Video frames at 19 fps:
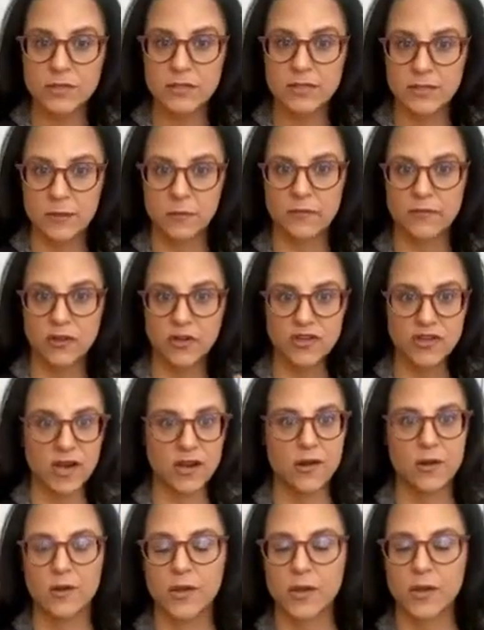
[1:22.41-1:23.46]
some of which I
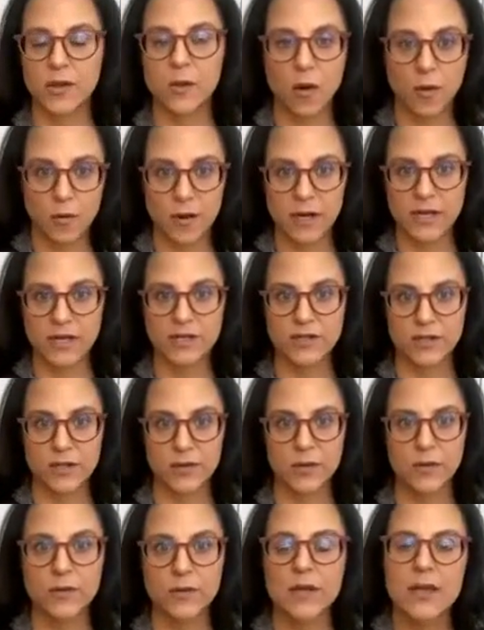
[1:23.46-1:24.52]
know you already
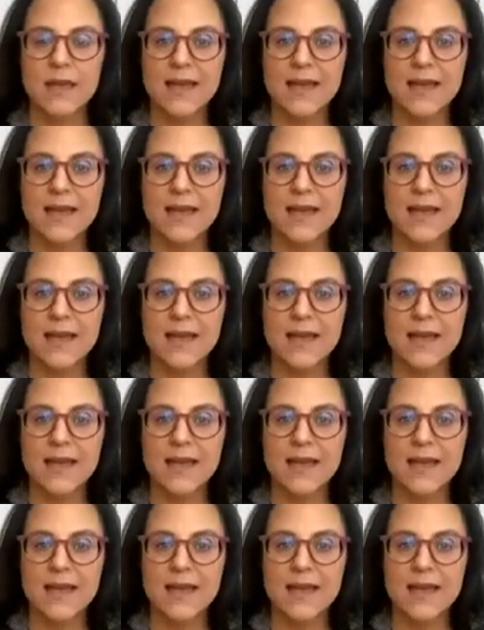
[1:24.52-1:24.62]
do,